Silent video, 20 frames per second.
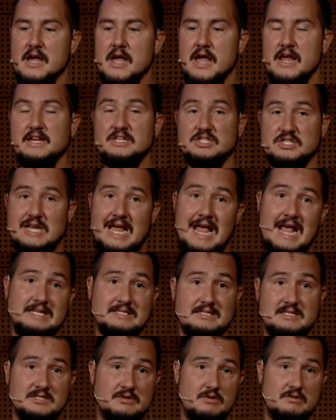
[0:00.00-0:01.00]
Each
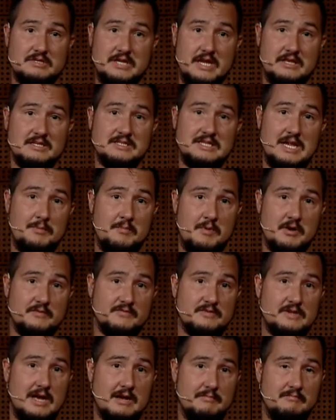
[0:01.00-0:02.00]
task is going to take the same amount of
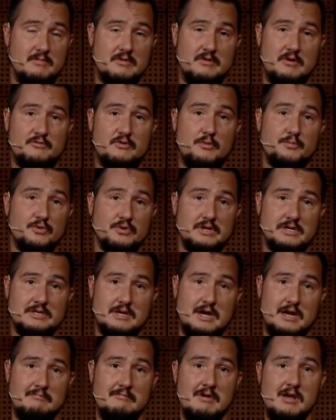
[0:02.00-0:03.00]
time, of computing
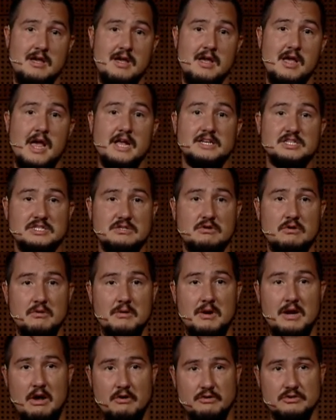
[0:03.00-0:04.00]
time. It's just going to
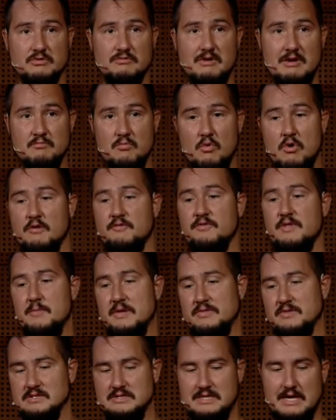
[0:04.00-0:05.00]
allow you to run more of them
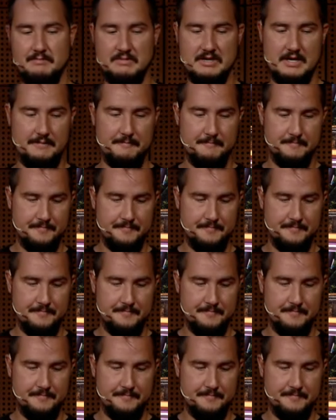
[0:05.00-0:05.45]
at the same time.